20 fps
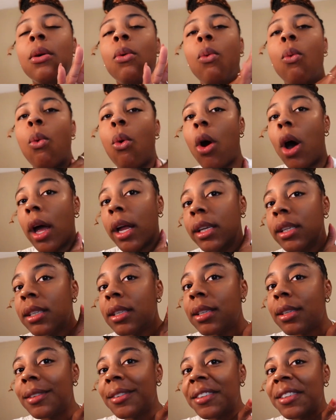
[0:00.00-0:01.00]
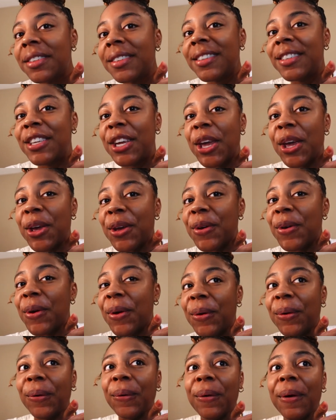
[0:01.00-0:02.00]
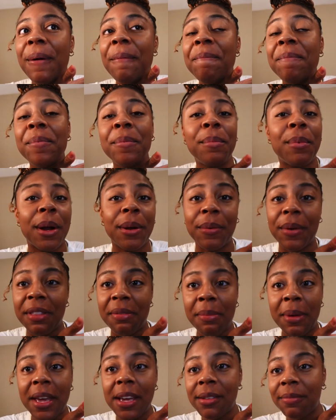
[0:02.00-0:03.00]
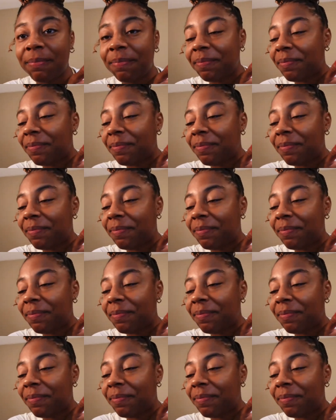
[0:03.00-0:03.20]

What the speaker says: want to bring with me,